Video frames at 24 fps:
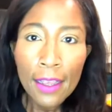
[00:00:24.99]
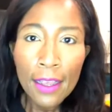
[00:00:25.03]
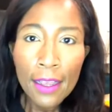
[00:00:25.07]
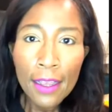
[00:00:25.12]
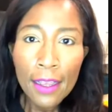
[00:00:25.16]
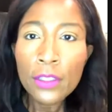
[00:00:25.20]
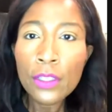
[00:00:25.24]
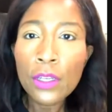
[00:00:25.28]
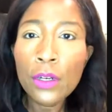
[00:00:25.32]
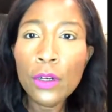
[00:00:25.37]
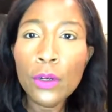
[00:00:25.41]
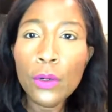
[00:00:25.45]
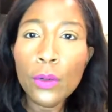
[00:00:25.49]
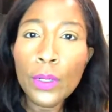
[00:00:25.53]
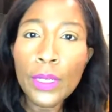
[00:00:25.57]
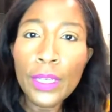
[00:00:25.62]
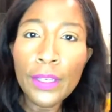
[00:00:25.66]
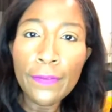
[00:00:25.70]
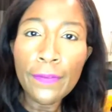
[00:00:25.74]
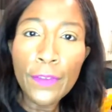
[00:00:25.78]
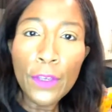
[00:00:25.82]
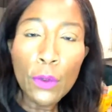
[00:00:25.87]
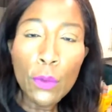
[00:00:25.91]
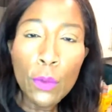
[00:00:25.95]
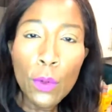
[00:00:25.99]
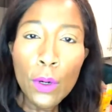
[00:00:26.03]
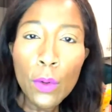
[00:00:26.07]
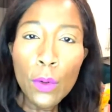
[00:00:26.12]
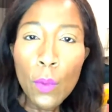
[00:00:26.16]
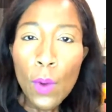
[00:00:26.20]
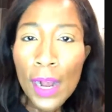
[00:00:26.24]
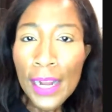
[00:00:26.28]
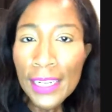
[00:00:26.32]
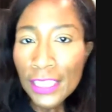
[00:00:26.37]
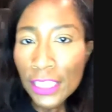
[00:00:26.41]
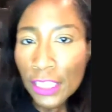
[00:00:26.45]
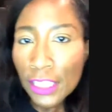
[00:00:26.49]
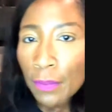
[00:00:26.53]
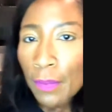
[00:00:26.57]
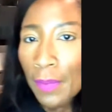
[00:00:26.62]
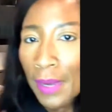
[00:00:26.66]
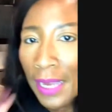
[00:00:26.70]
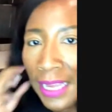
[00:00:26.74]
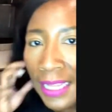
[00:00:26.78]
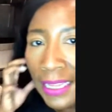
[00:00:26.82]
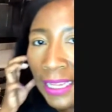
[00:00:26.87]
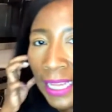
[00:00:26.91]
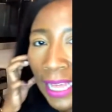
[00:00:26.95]
So if you were watching
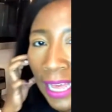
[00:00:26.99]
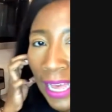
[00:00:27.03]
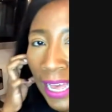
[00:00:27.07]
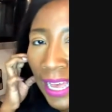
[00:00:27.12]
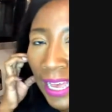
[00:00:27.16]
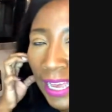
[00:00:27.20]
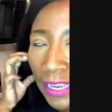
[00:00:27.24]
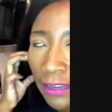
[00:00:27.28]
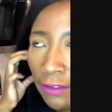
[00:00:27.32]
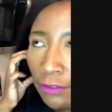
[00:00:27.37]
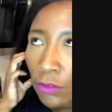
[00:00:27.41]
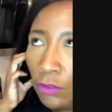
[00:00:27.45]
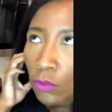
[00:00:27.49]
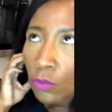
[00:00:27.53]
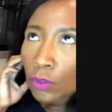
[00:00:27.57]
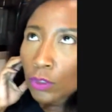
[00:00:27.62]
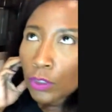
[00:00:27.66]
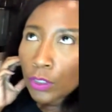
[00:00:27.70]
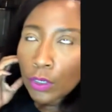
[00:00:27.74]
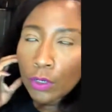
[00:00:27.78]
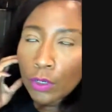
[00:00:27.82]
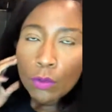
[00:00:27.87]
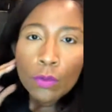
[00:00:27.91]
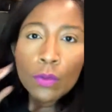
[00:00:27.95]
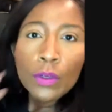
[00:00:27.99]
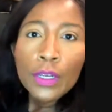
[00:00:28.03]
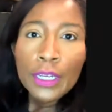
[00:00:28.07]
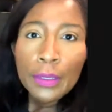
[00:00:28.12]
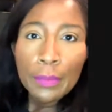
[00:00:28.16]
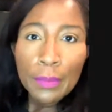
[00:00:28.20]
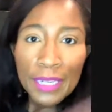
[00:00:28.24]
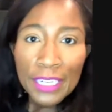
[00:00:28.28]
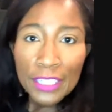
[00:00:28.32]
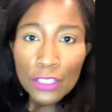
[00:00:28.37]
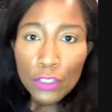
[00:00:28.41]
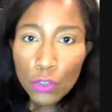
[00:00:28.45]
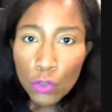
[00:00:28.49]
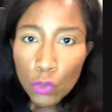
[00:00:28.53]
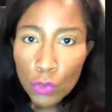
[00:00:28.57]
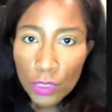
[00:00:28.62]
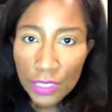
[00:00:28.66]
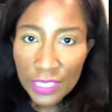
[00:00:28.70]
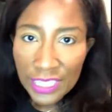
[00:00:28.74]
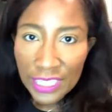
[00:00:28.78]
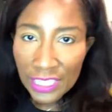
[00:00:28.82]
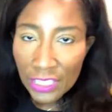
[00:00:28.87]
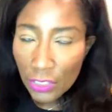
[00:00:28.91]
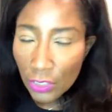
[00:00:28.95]
my lives, in my
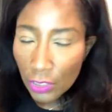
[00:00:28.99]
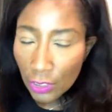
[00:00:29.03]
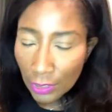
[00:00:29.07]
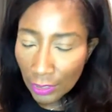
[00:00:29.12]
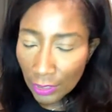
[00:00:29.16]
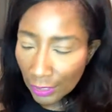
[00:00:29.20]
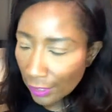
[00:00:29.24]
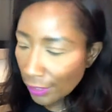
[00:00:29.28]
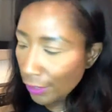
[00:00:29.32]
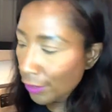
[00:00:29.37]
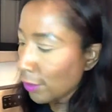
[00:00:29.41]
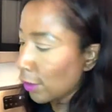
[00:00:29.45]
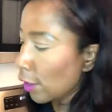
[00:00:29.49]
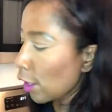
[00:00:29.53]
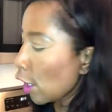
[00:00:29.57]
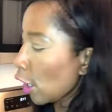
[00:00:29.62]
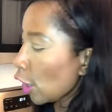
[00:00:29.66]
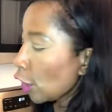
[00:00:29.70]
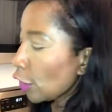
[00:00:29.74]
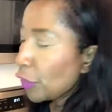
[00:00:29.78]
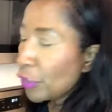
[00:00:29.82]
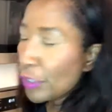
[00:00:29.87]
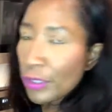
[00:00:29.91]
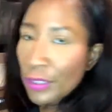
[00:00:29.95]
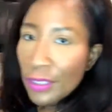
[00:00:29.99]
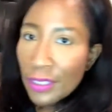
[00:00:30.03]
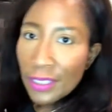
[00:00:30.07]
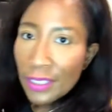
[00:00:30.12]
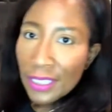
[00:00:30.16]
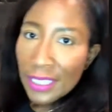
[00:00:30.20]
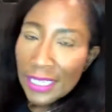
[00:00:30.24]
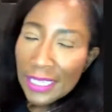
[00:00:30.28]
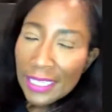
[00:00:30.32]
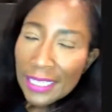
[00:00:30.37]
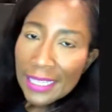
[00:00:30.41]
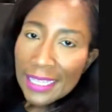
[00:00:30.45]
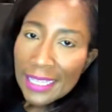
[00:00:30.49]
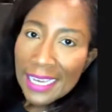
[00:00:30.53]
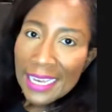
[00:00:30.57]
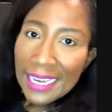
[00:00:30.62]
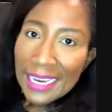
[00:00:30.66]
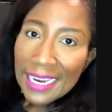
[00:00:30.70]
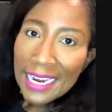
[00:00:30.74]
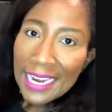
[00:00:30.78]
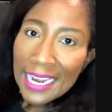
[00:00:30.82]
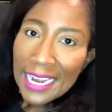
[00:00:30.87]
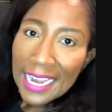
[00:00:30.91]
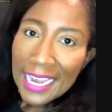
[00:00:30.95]
stories earlier, you see
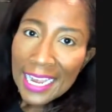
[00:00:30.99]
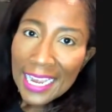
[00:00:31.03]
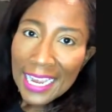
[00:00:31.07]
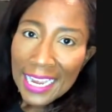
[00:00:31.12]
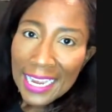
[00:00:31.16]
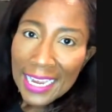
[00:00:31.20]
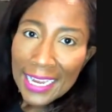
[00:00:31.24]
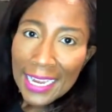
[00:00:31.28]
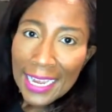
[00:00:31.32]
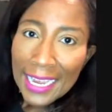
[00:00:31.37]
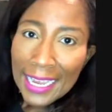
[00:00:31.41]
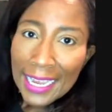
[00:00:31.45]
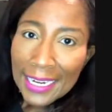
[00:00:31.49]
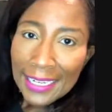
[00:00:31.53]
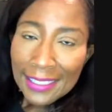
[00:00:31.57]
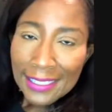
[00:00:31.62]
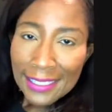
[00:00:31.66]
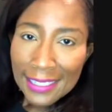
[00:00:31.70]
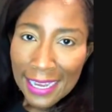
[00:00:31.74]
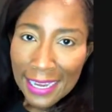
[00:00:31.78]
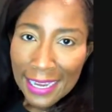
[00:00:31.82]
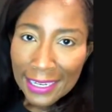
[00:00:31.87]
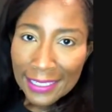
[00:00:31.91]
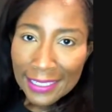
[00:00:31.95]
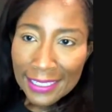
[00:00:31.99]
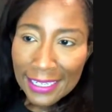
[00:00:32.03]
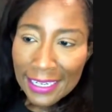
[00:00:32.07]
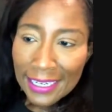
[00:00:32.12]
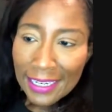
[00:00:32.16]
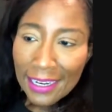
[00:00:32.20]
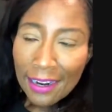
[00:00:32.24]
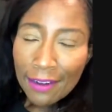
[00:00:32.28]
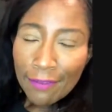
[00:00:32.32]
that I had a snack event.